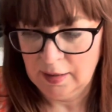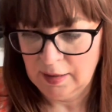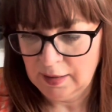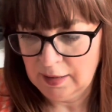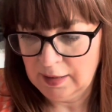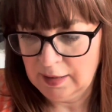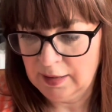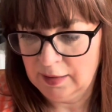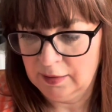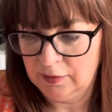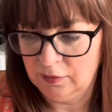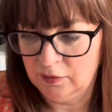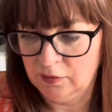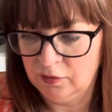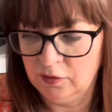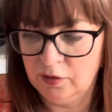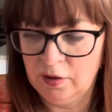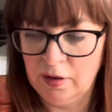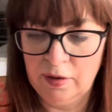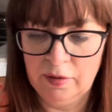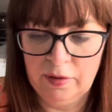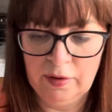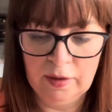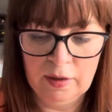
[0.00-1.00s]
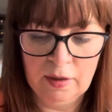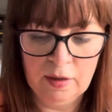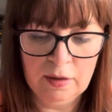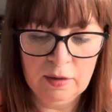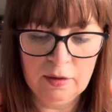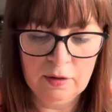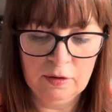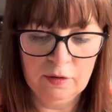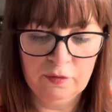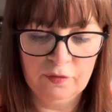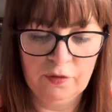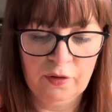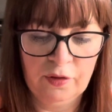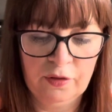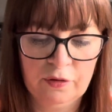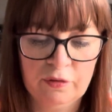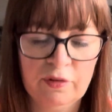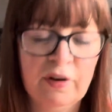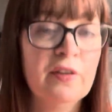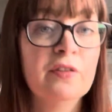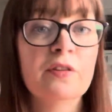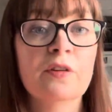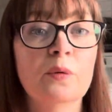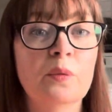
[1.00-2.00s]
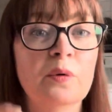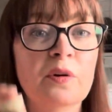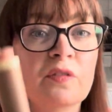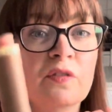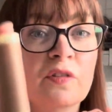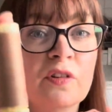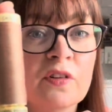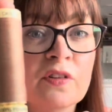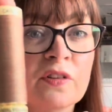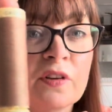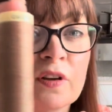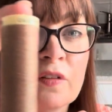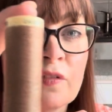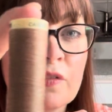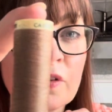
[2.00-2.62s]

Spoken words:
And the colour of the thread that we've received